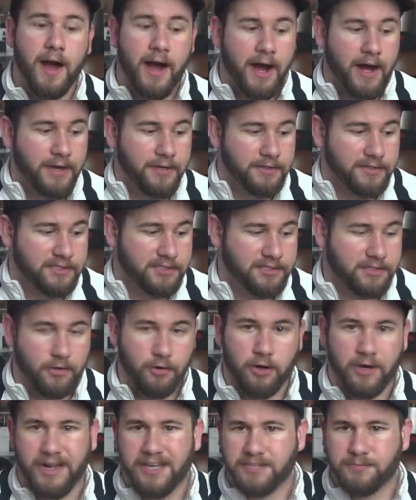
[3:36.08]
Uh,
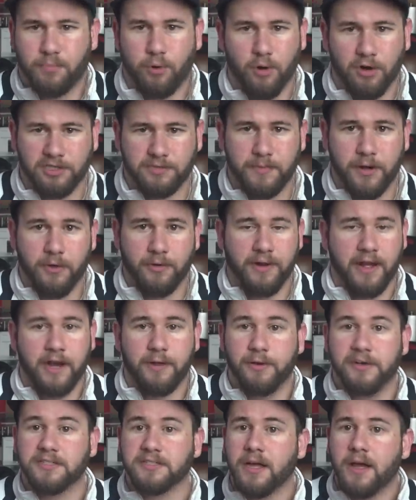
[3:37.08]
or I guess pour spout.
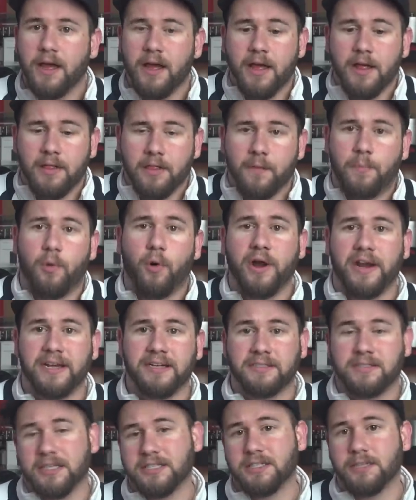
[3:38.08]
Anyways, the point
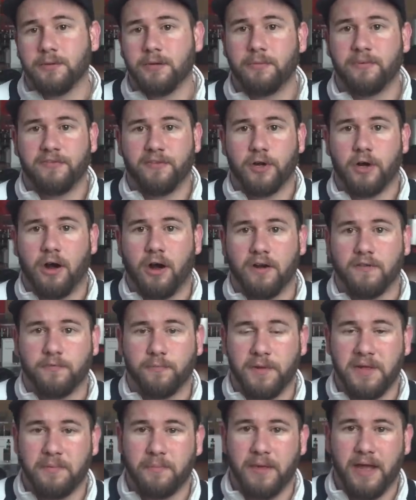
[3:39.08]
is that's a little bit of a con
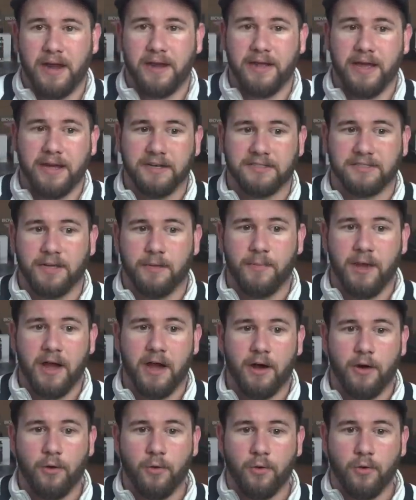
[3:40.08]
for me, and yet
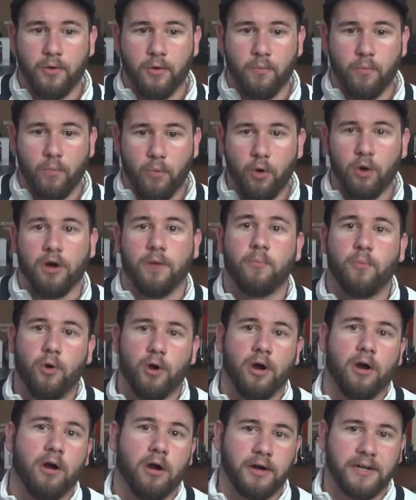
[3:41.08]
somehow more and
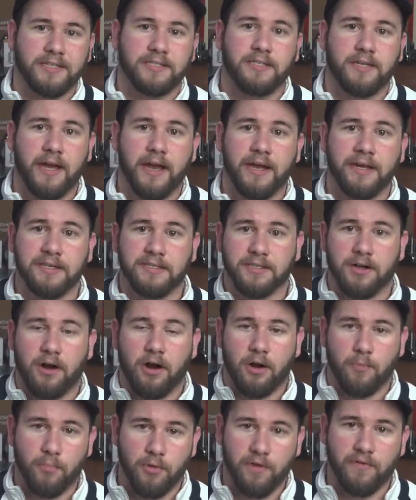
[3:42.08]
more R D T As
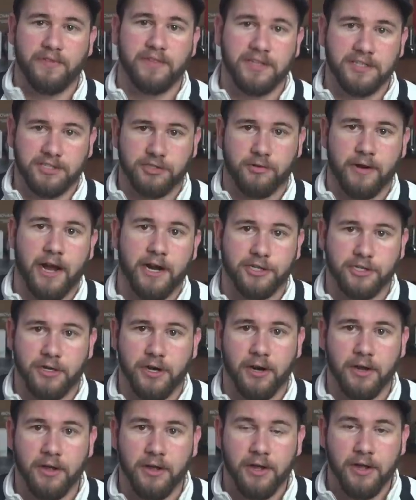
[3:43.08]
are moving this
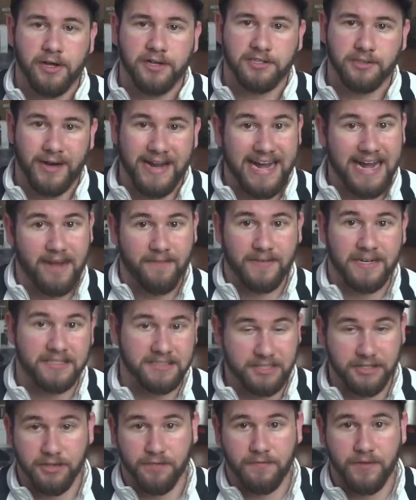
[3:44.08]
direction. So I have to
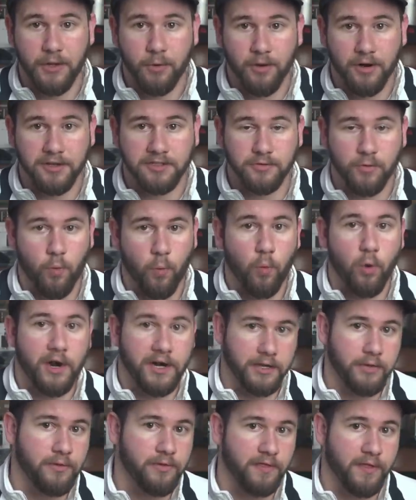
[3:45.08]
ask you, the viewers,
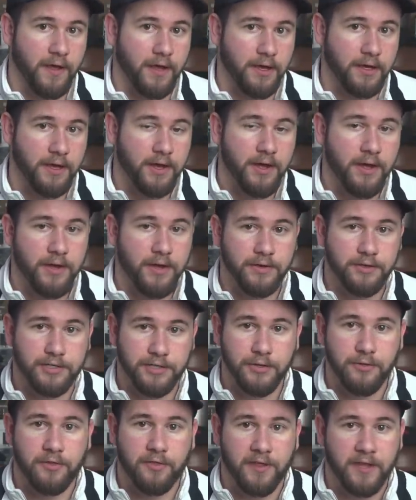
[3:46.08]
what do you think?
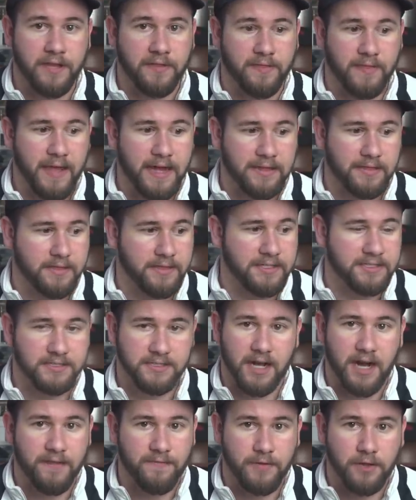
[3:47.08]
Do you think that the
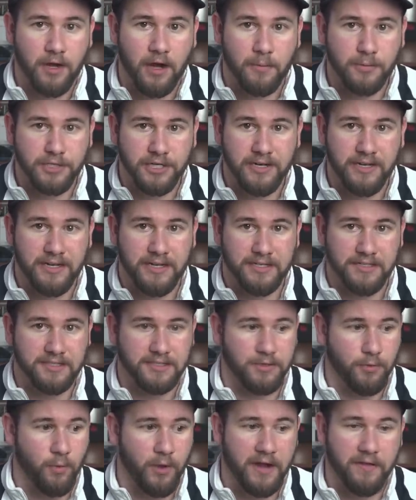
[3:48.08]
side fill option
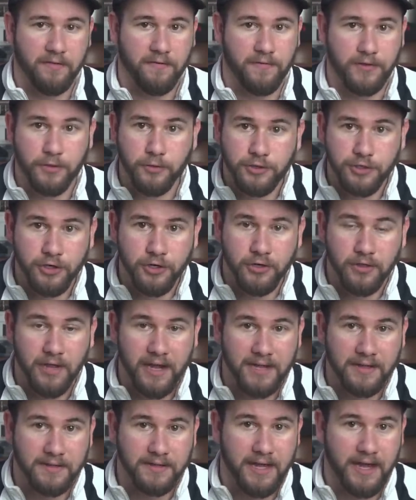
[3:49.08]
is the way of the future,
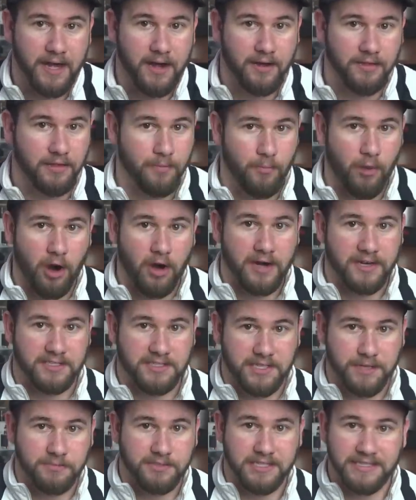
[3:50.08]
like the
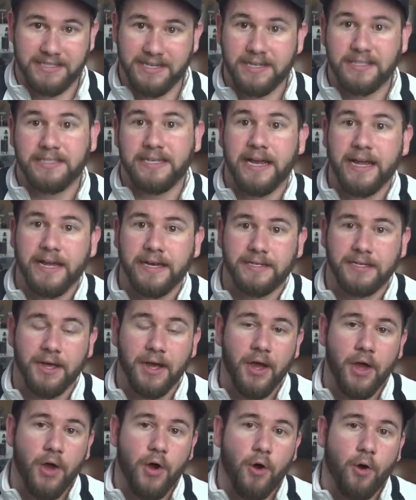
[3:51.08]
market seems to dictate?
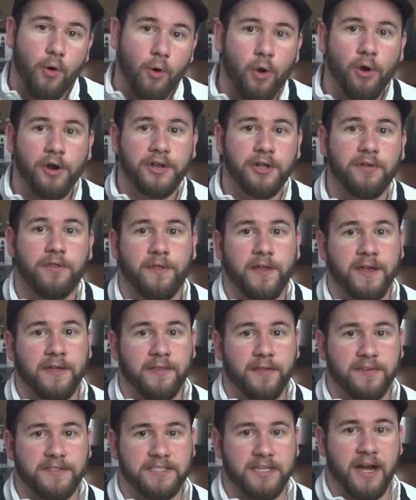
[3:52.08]
Or do you think
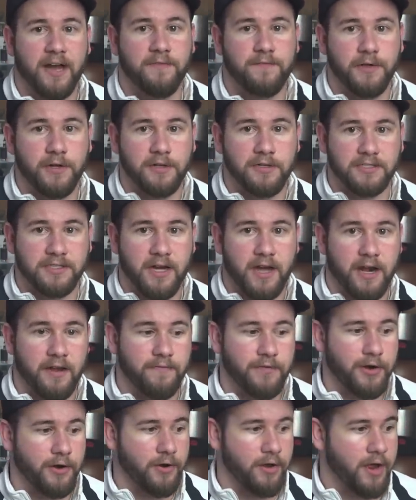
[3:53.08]
that side fill is kind
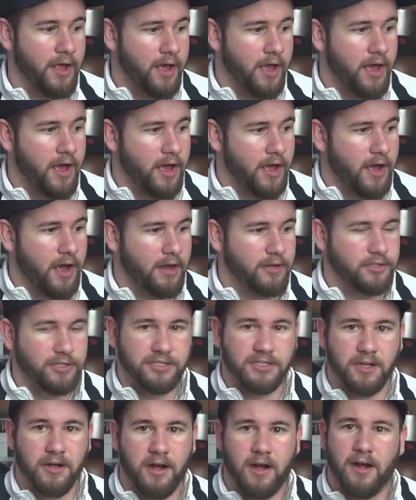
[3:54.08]
of an,
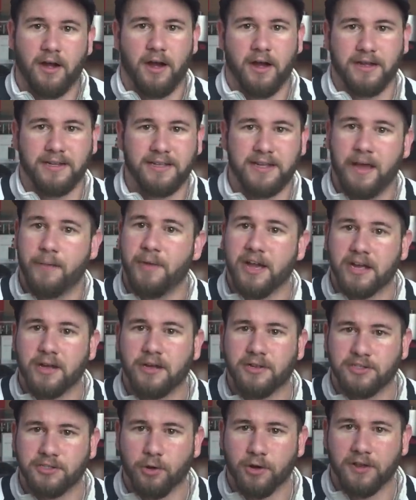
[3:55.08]
just a, a gimmick
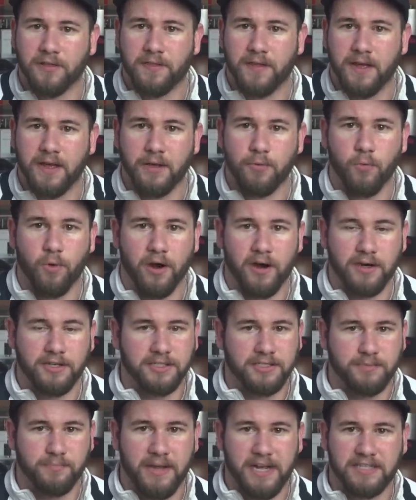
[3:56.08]
sort of thing where it
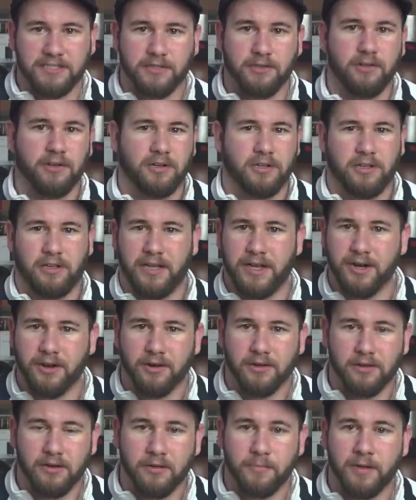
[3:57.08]
just makes it look
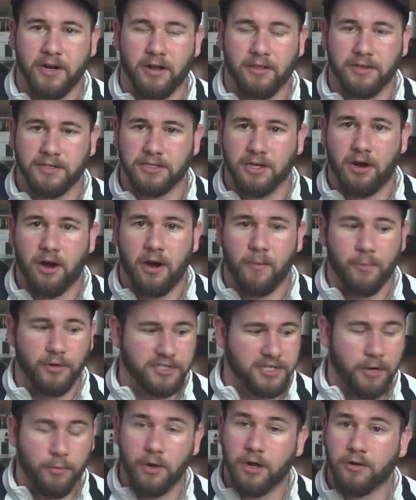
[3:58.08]
cleaner a little bit on the top,
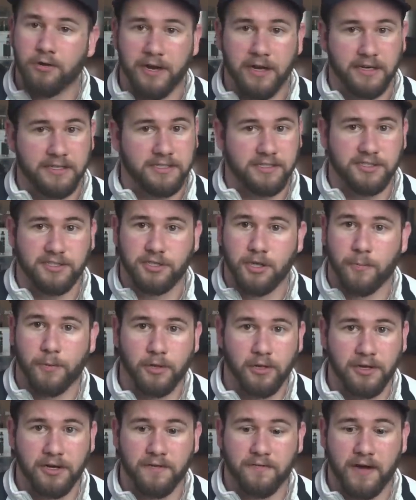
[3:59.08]
which I will agree, it's a super clean